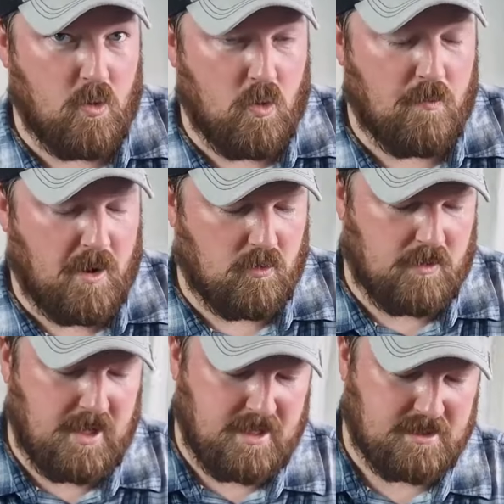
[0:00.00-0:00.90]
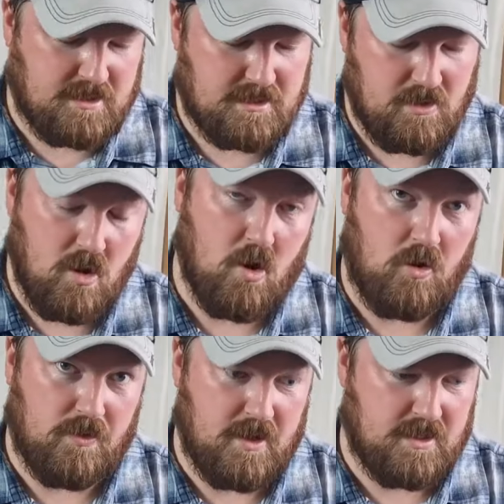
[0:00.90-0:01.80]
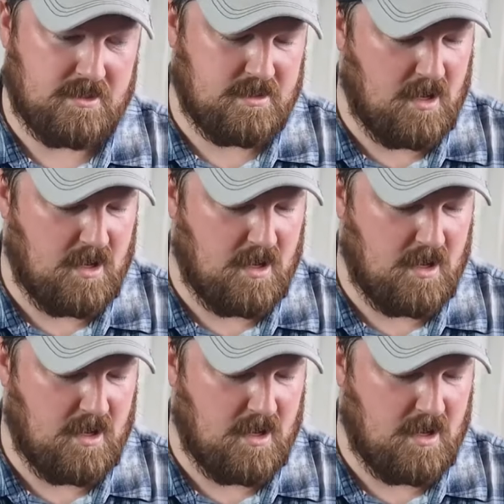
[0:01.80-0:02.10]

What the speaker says: or bolt release on this.